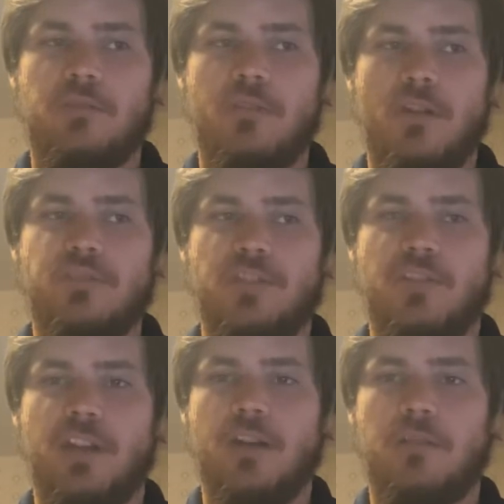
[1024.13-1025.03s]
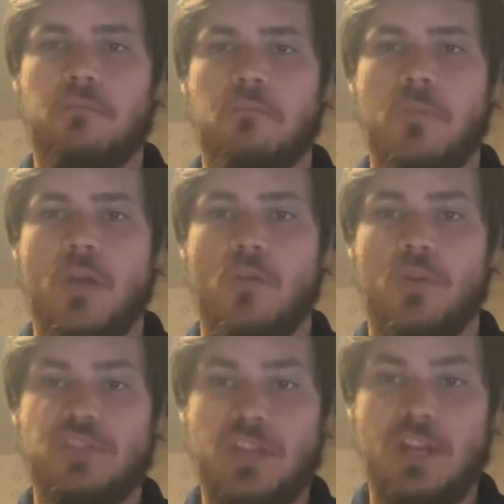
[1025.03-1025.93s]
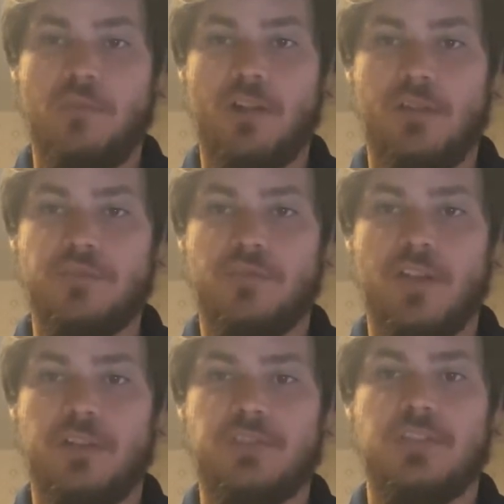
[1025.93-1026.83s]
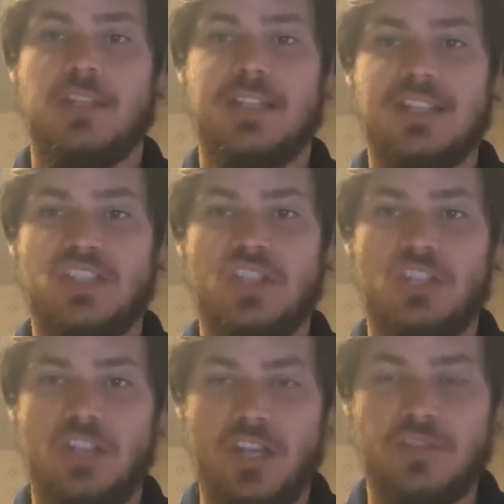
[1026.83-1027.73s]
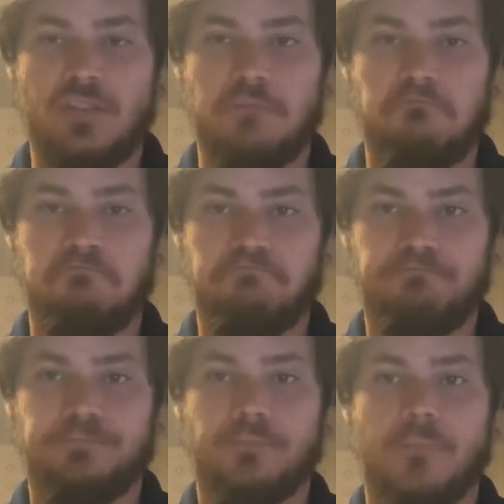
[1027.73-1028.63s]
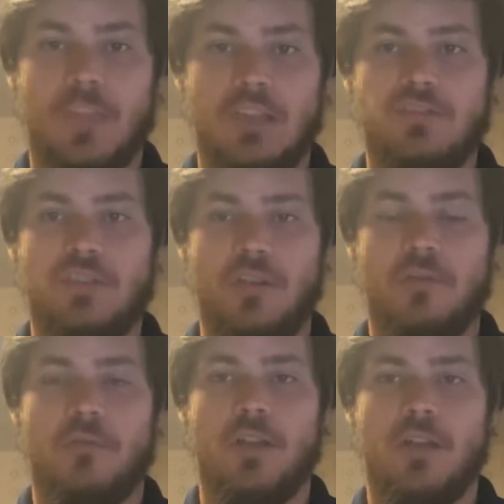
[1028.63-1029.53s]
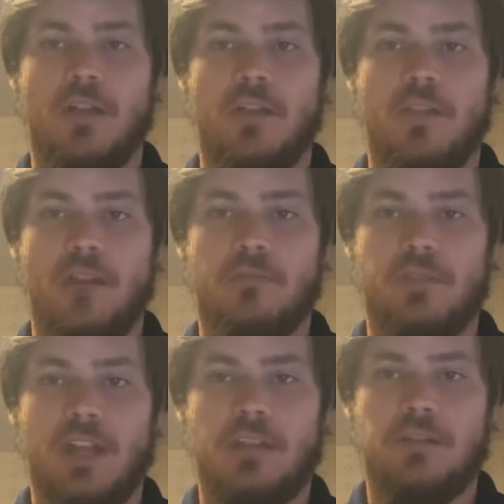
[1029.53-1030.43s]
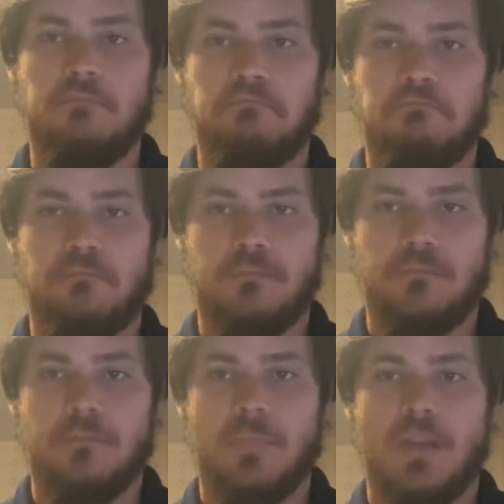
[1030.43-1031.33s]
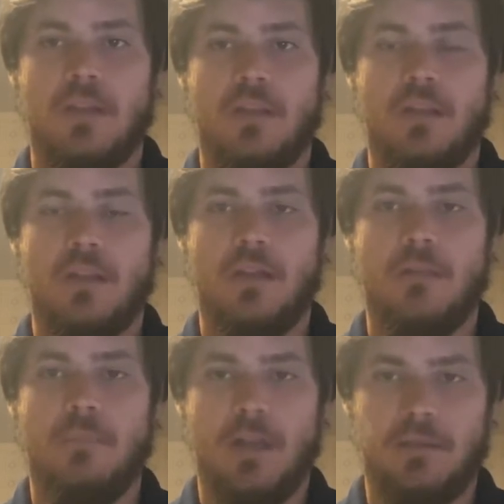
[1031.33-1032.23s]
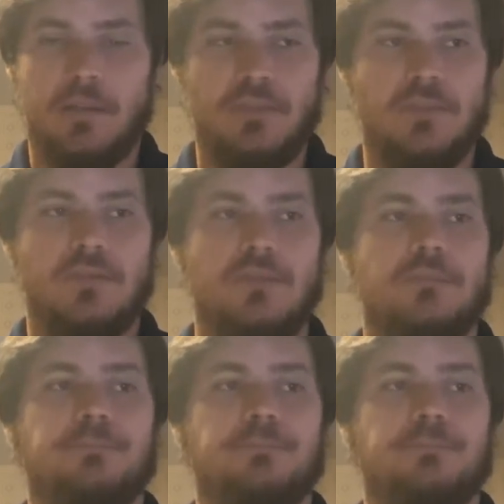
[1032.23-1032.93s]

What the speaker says: Roosevelt was Teddy Roosevelt's distant cousin. And so they're related by cousins.